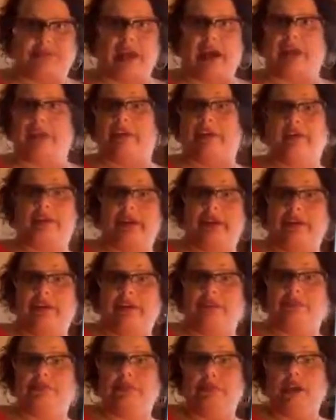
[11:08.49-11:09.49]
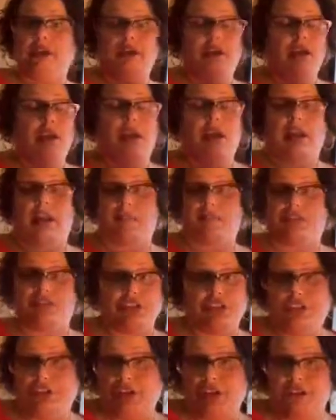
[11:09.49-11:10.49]
I know I don't, and I'm
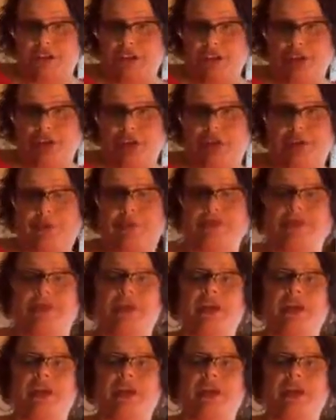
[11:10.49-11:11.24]
sure none of you do.